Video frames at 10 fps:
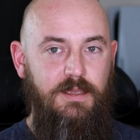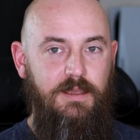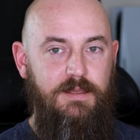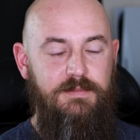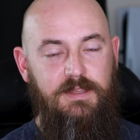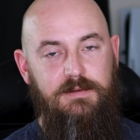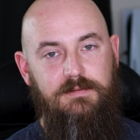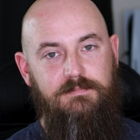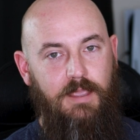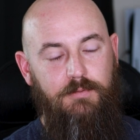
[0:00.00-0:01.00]

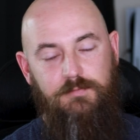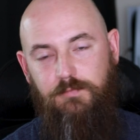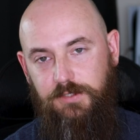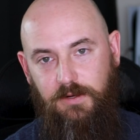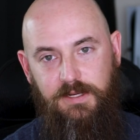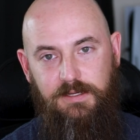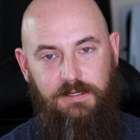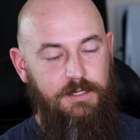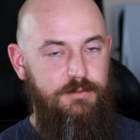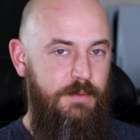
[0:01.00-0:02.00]
then I would return it
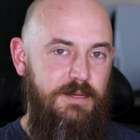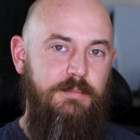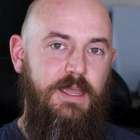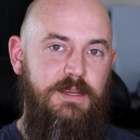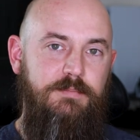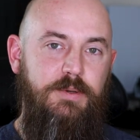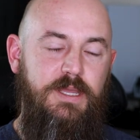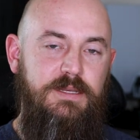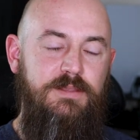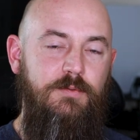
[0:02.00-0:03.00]
and get your money back.
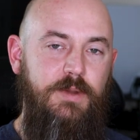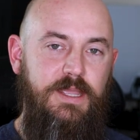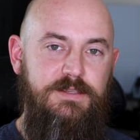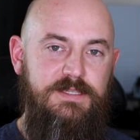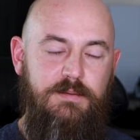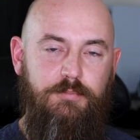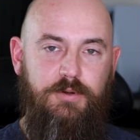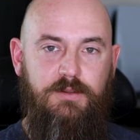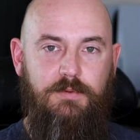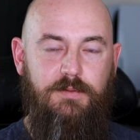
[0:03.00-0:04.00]
But either way, you seem
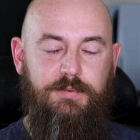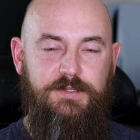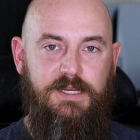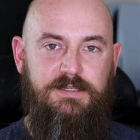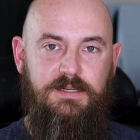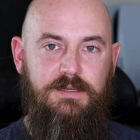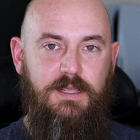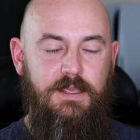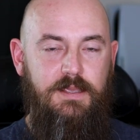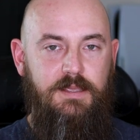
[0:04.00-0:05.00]
pretty well protected,
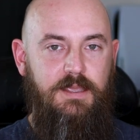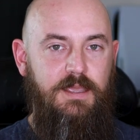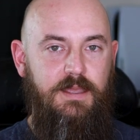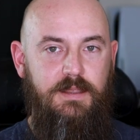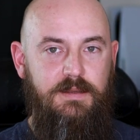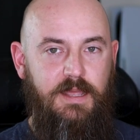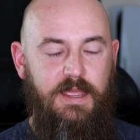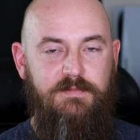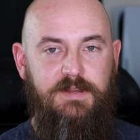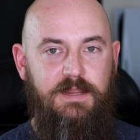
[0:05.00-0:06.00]
and I
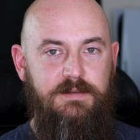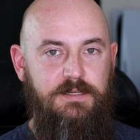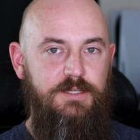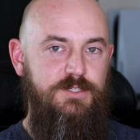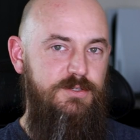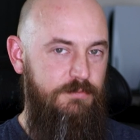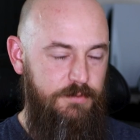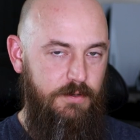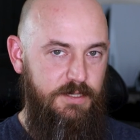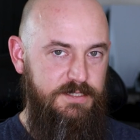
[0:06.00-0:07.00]
haven't had an issue
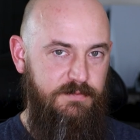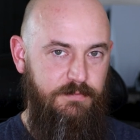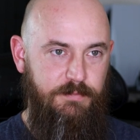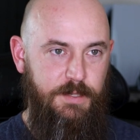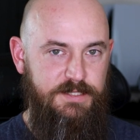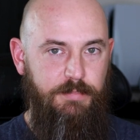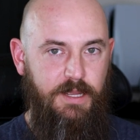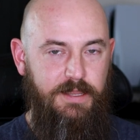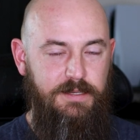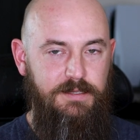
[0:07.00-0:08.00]
returning stuff with Best
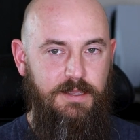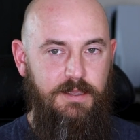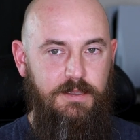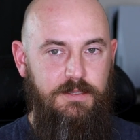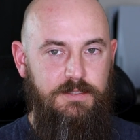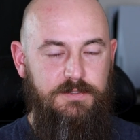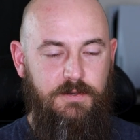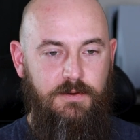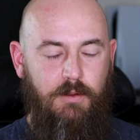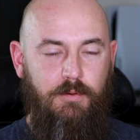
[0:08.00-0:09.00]
Buy.
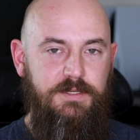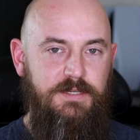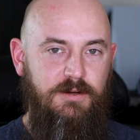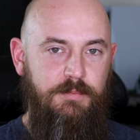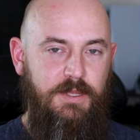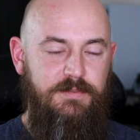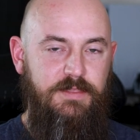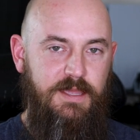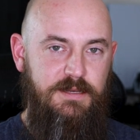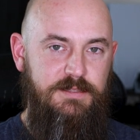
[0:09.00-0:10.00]
So I wanted to talk about
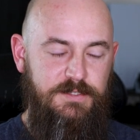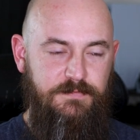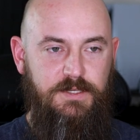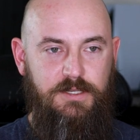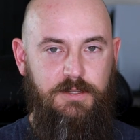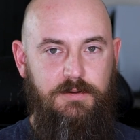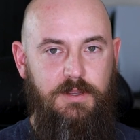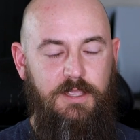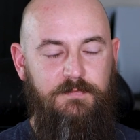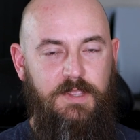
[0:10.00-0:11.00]
that in this video.
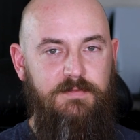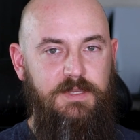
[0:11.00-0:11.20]
If you have